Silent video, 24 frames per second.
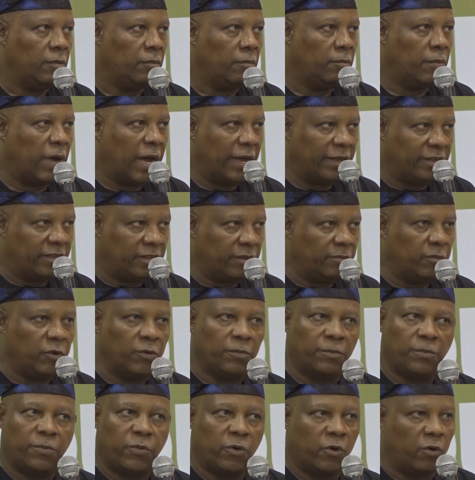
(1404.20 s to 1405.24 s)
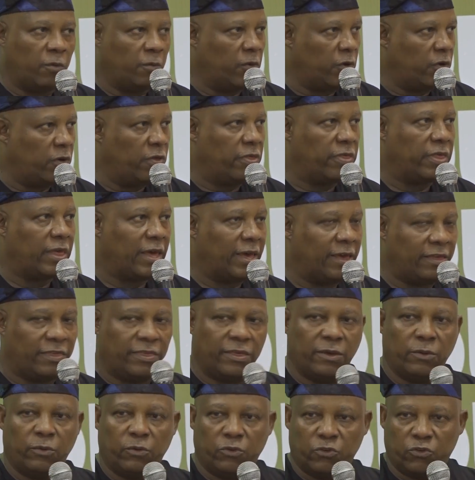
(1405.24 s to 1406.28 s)
Maximum 4 months, I
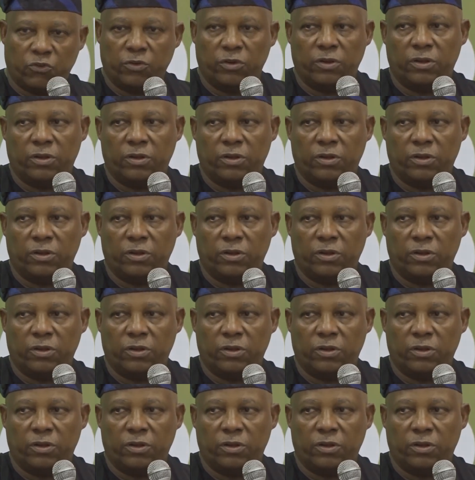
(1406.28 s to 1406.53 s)
think we